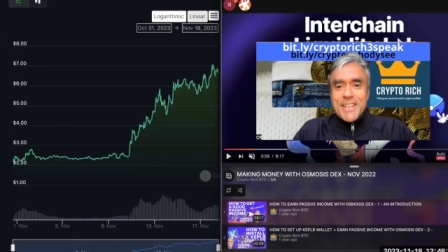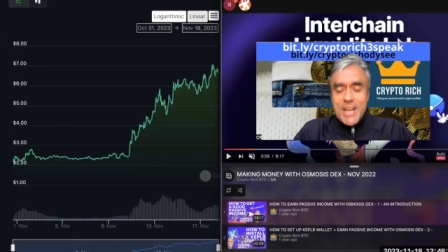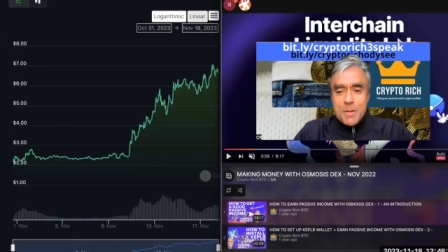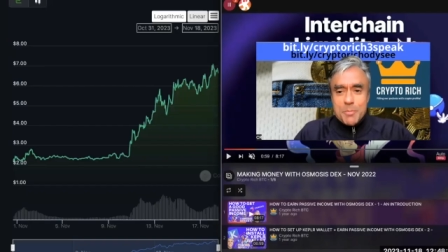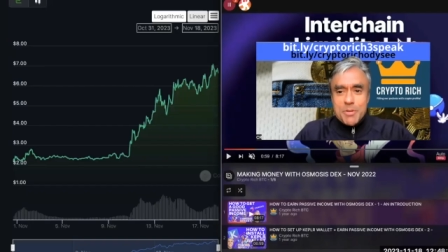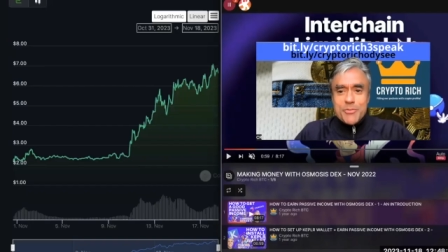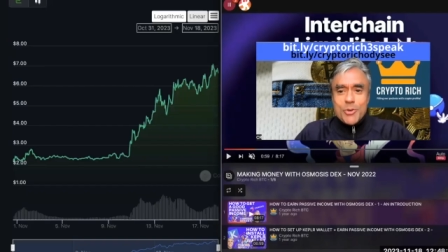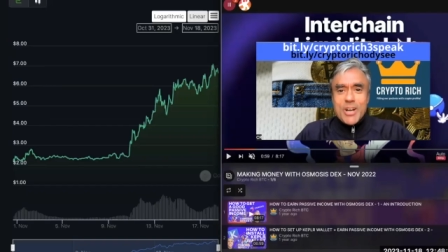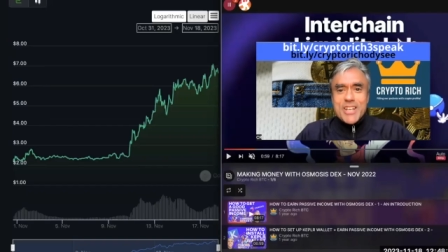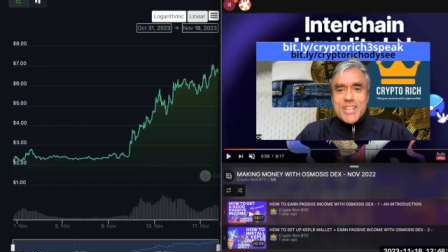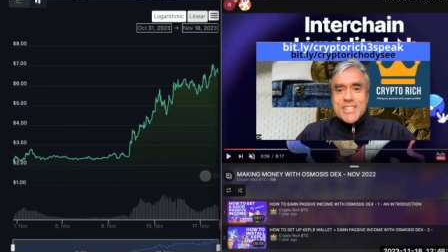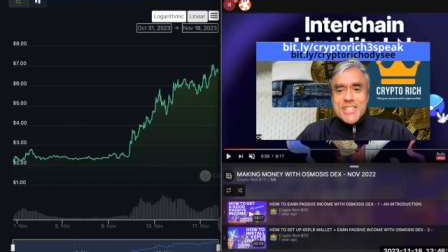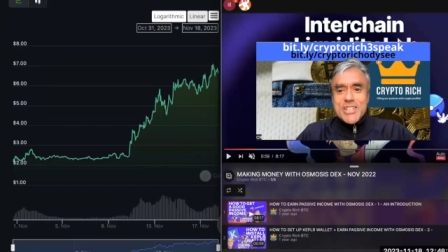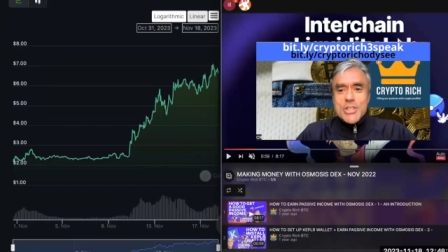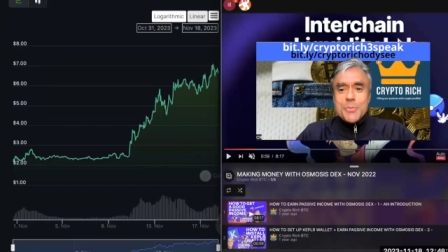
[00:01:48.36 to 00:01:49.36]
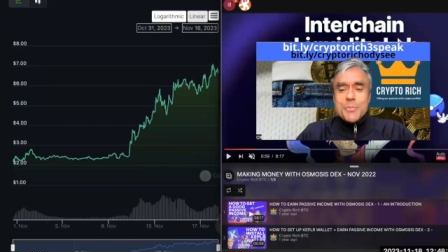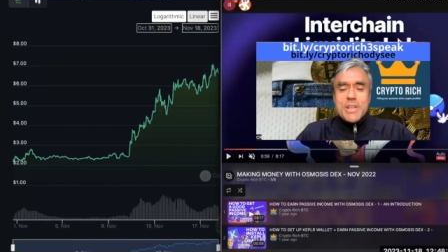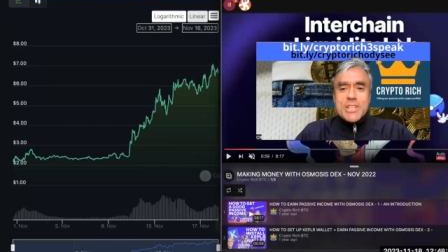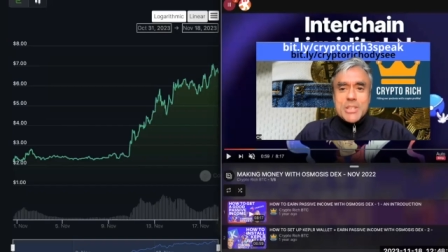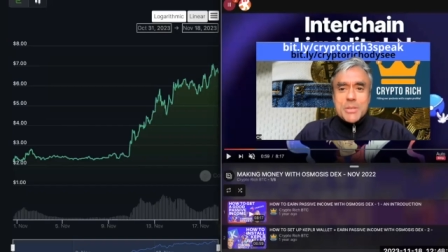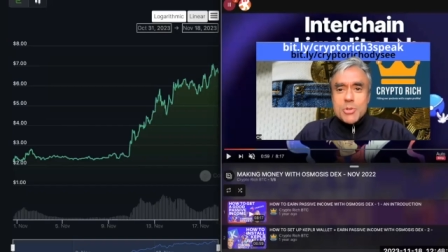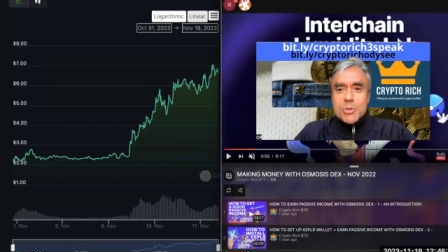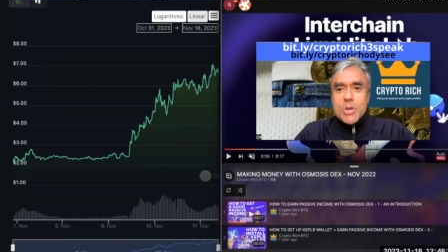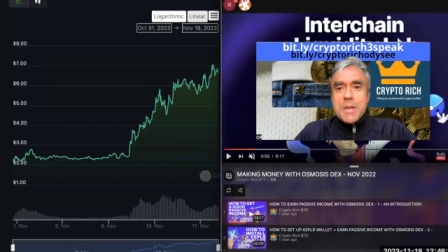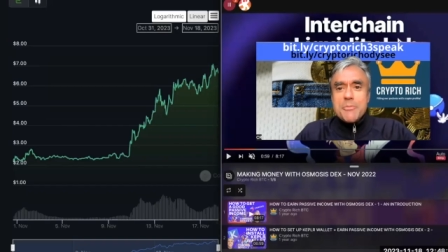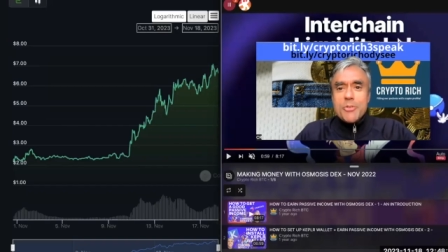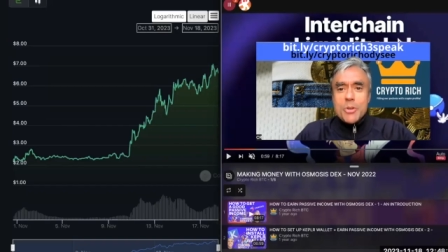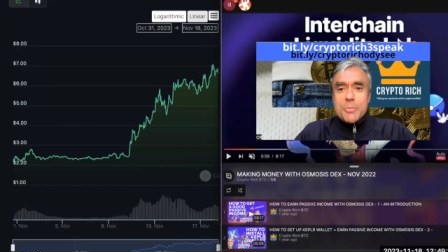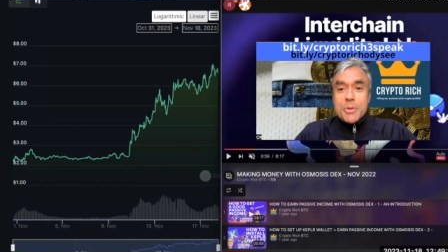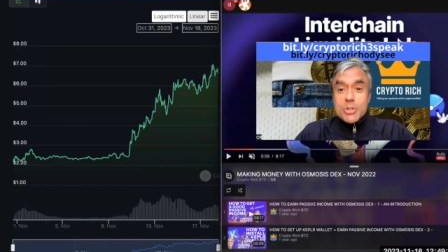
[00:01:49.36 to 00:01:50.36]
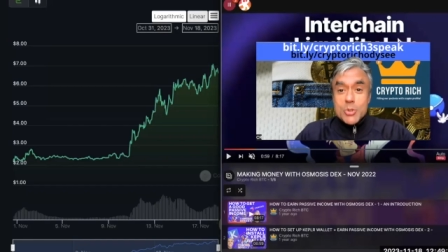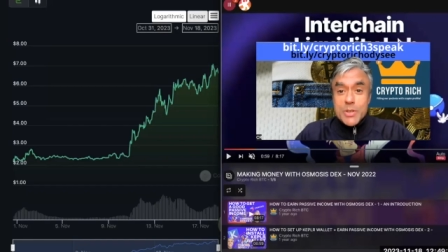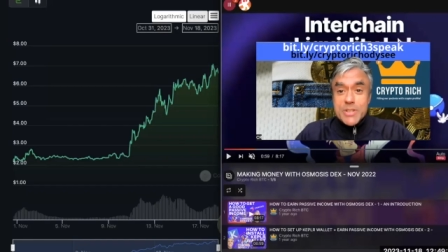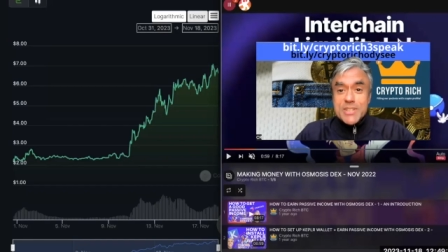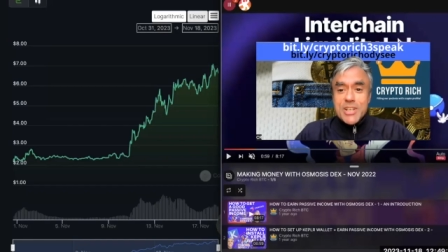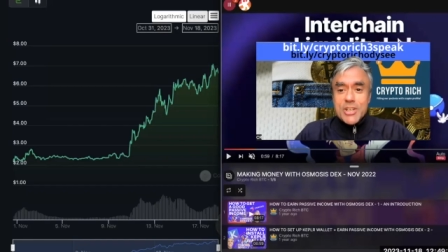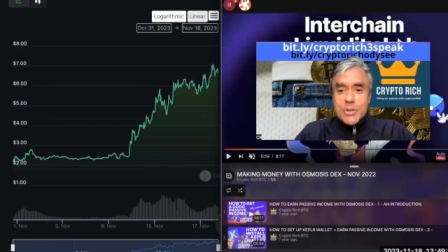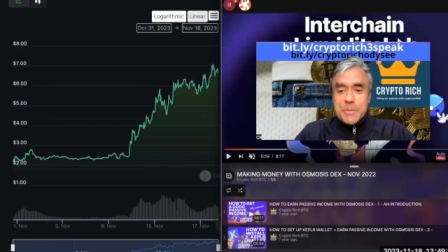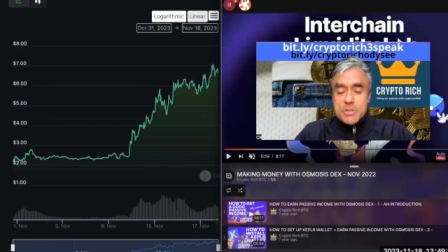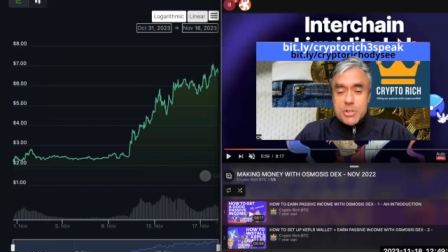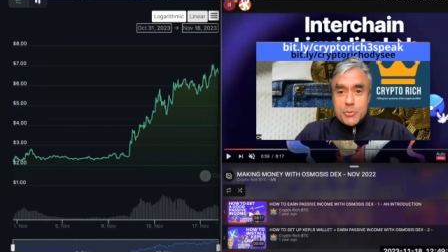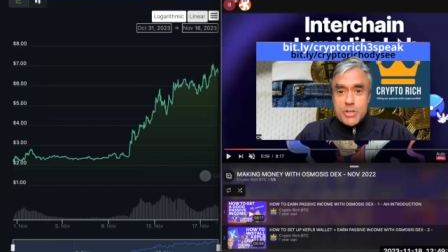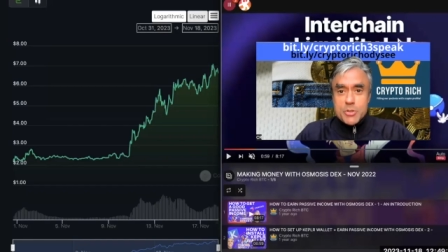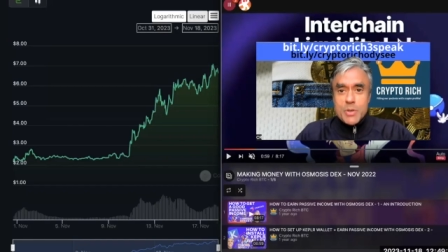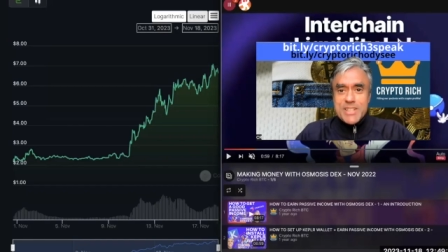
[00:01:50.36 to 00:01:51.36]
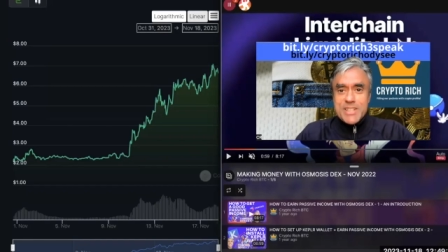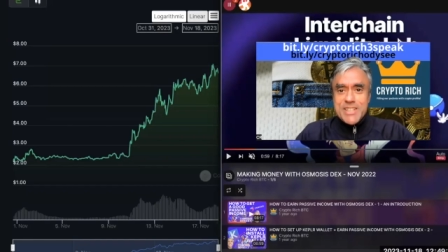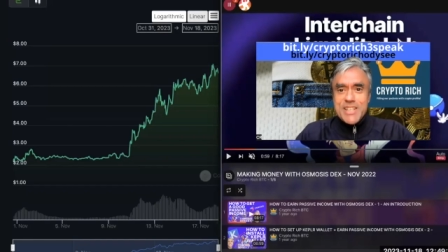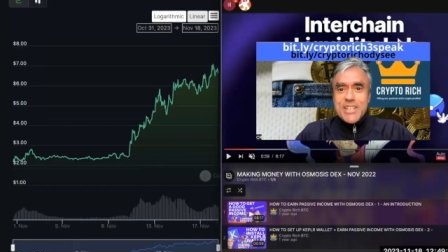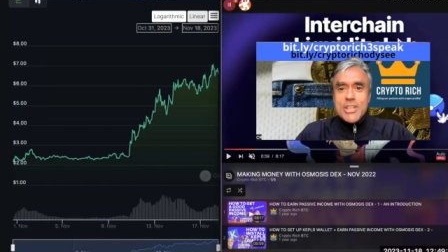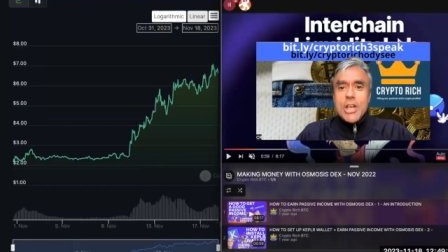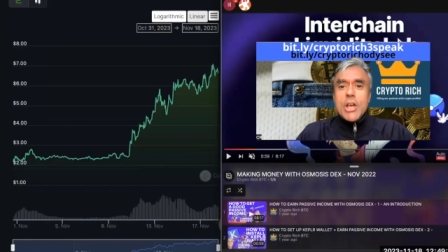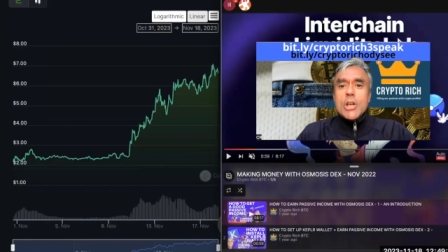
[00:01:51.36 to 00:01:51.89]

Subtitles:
Now, before I continue, please subscribe, follow me on Twitter, CryptoRichYT,